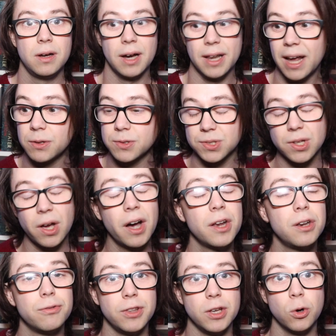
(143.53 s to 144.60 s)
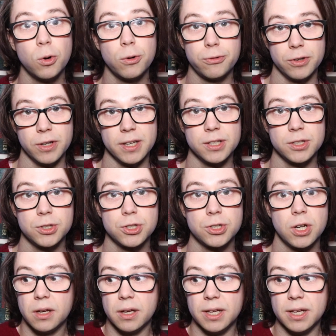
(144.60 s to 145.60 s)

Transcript: and outside of the orphanage